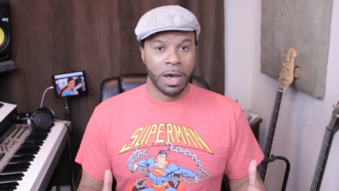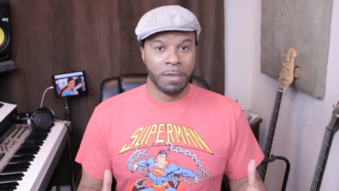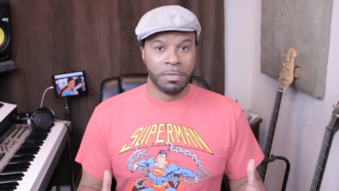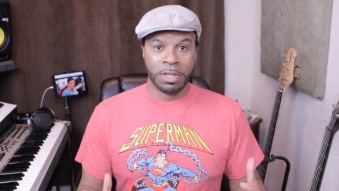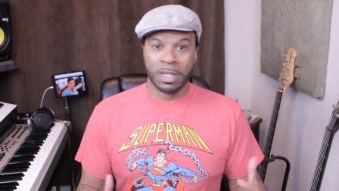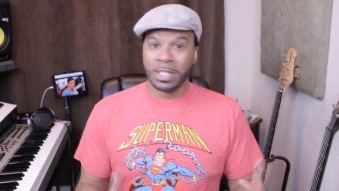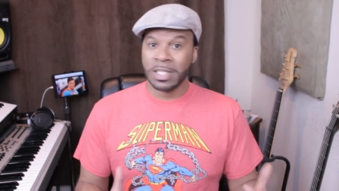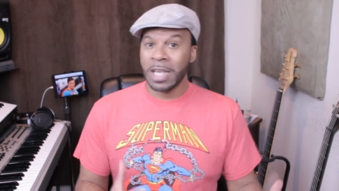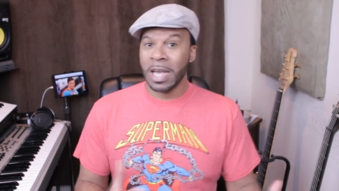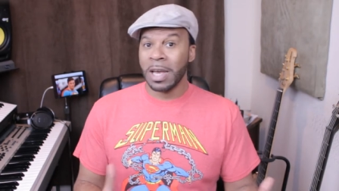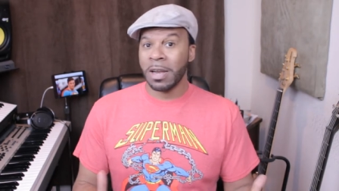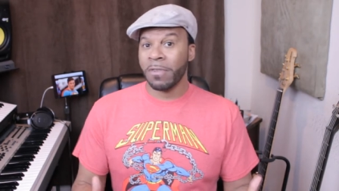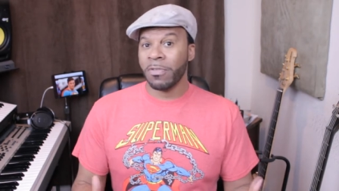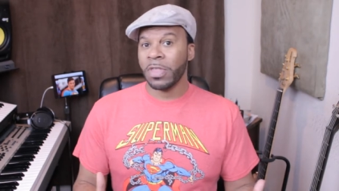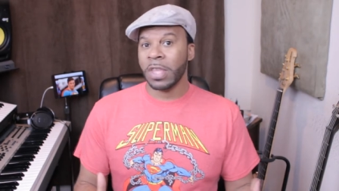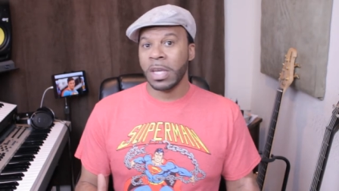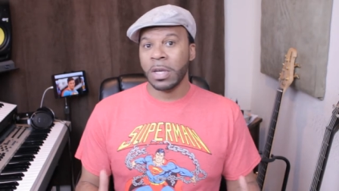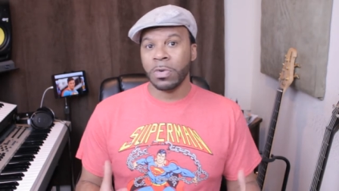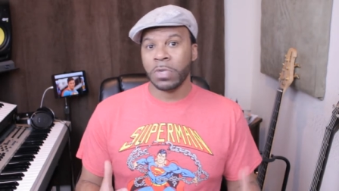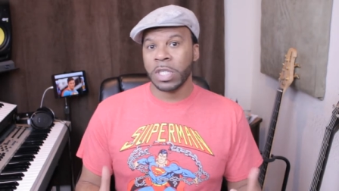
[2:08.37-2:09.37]
this kind of
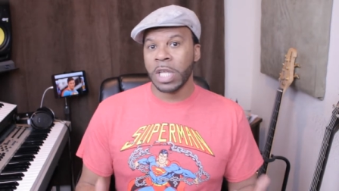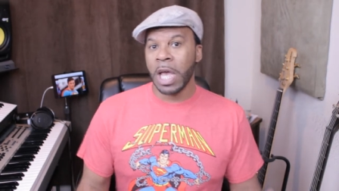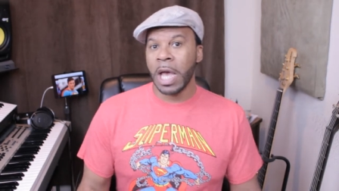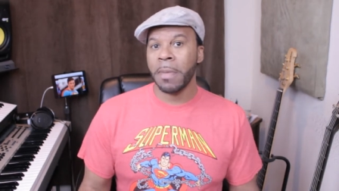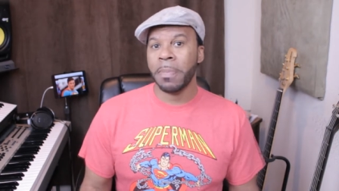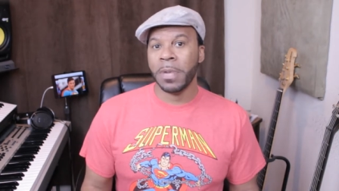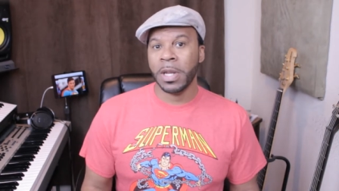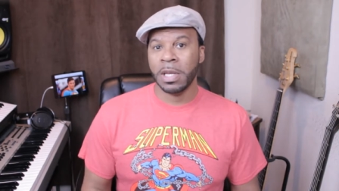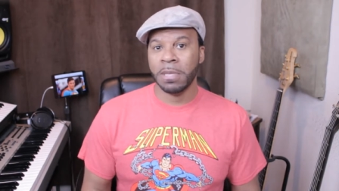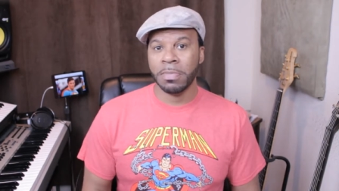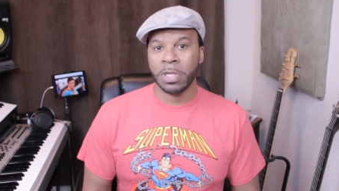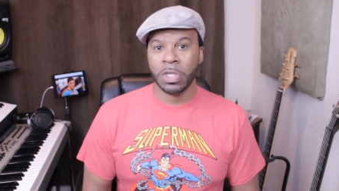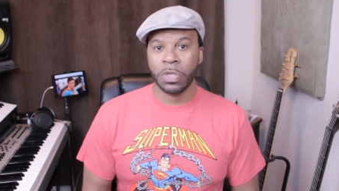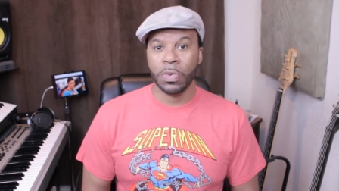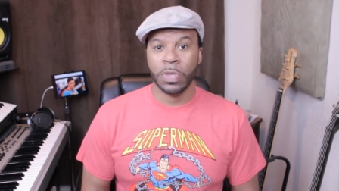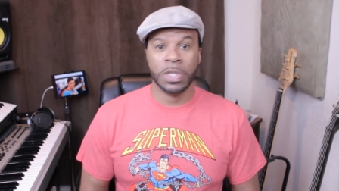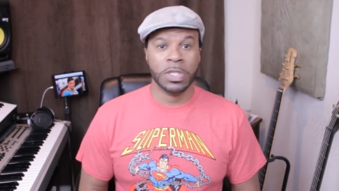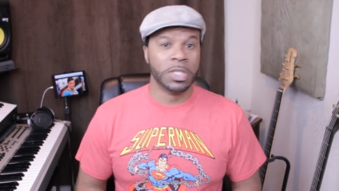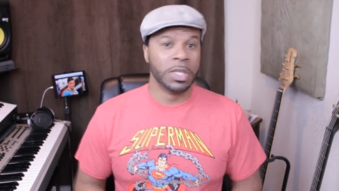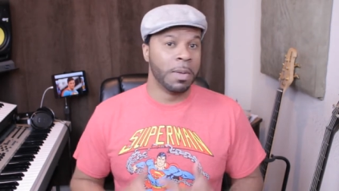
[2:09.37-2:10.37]
thing was happening
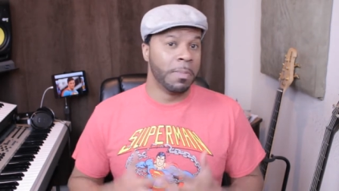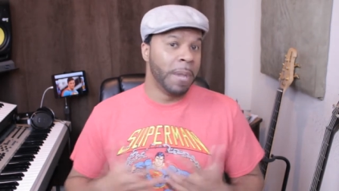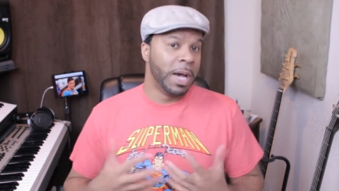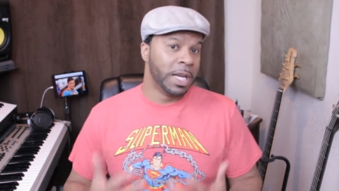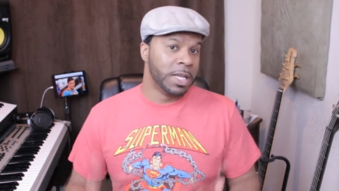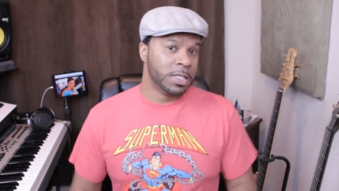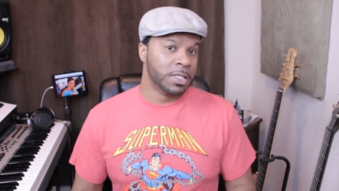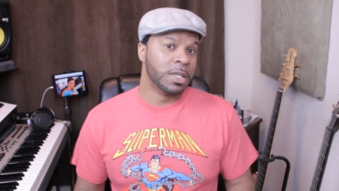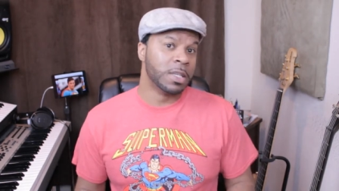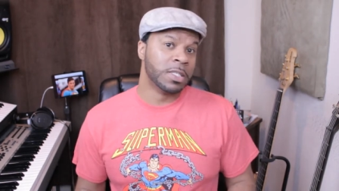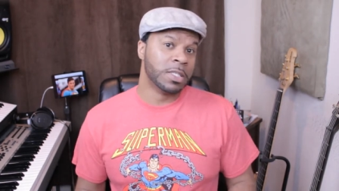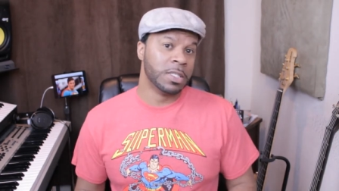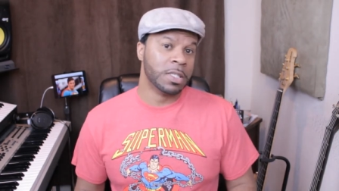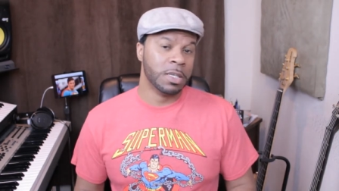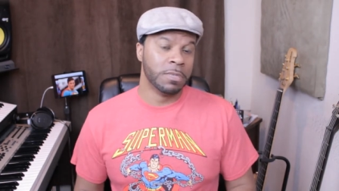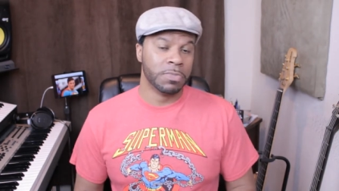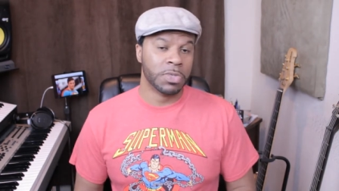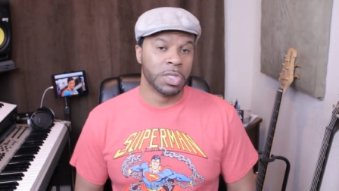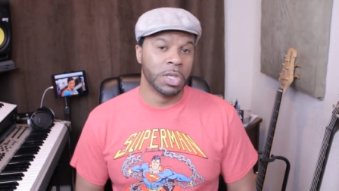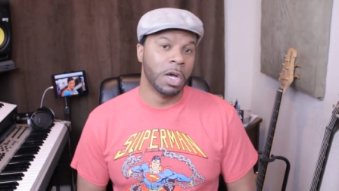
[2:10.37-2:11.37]
between somebody such
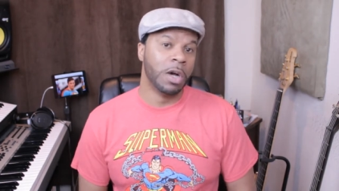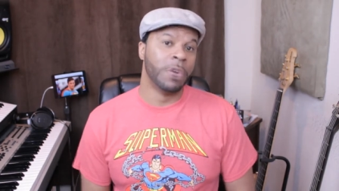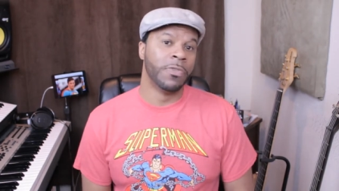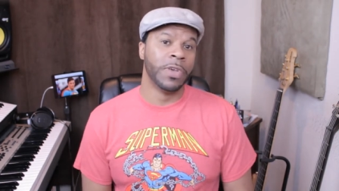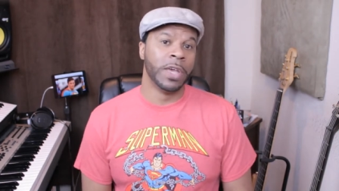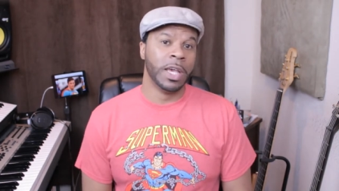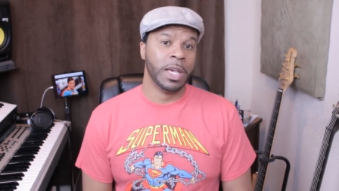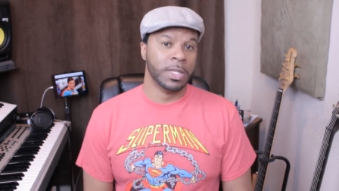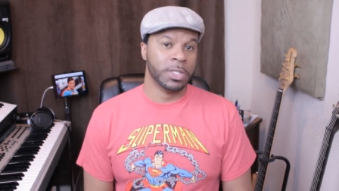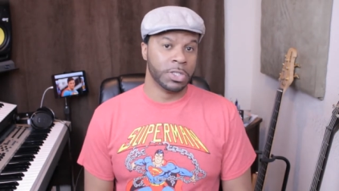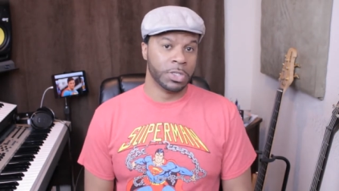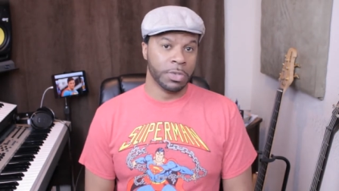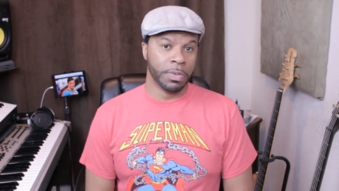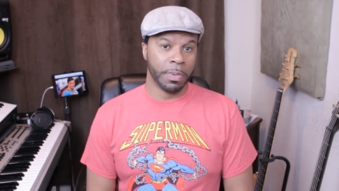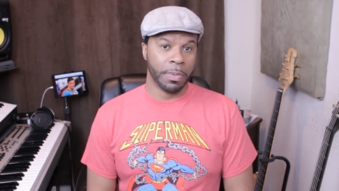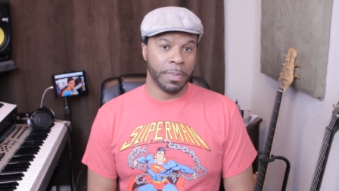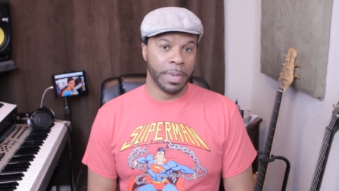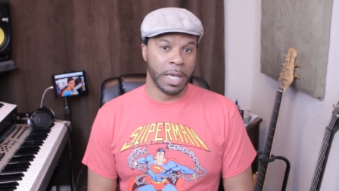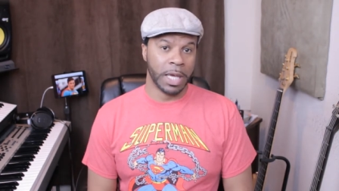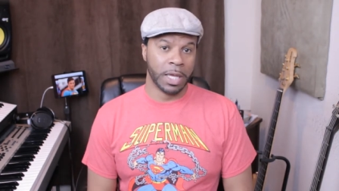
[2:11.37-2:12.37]
as himself and
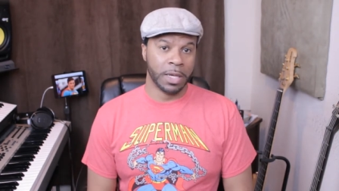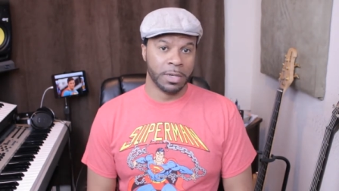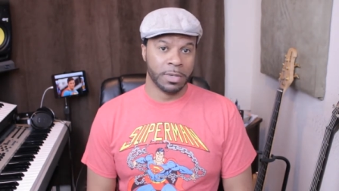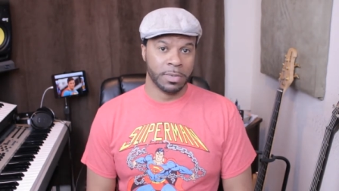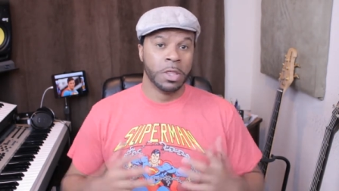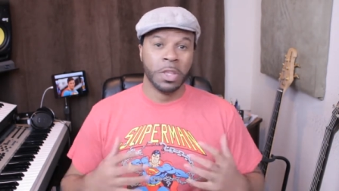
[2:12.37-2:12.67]
Superman.